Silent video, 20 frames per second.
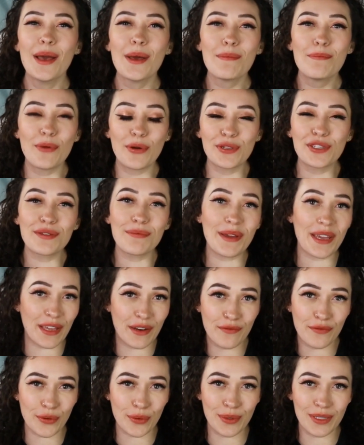Most of my
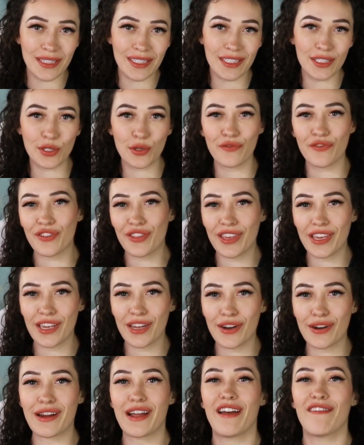influences over the
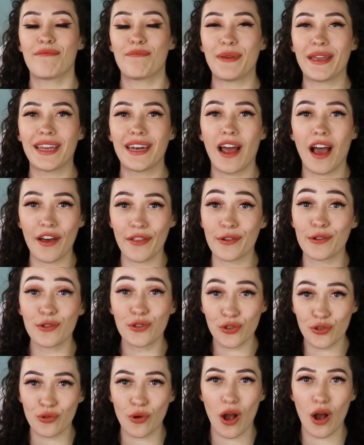year have been other
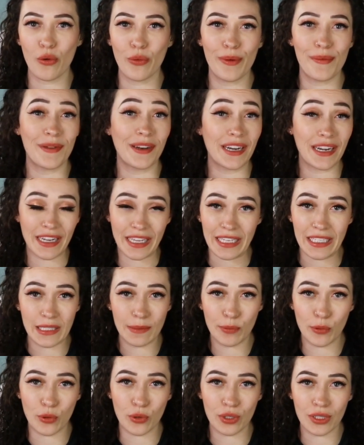strong women in
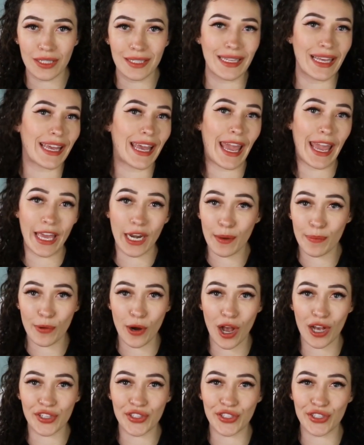esports like Anna
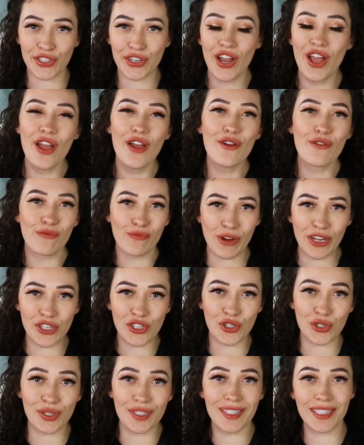Prosser,
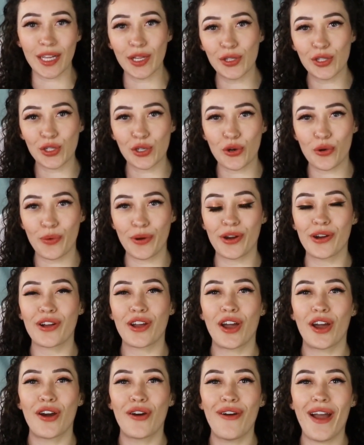Rachel Seltzer
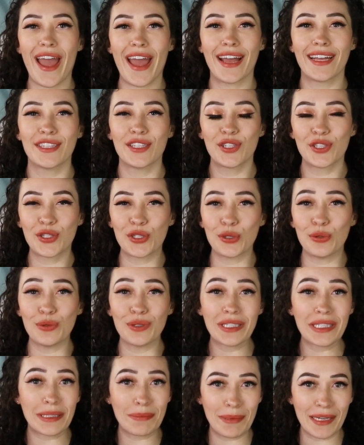Quirico, and Sue
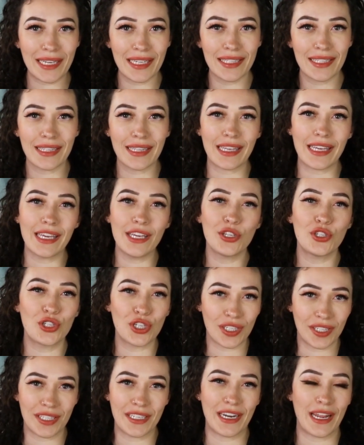Smix Lee,
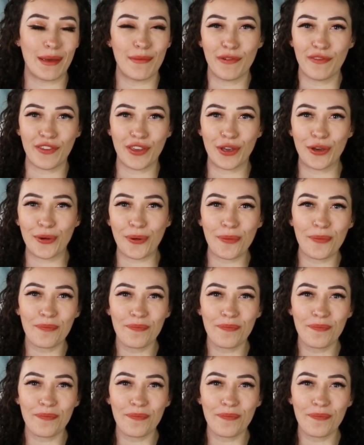just to name a few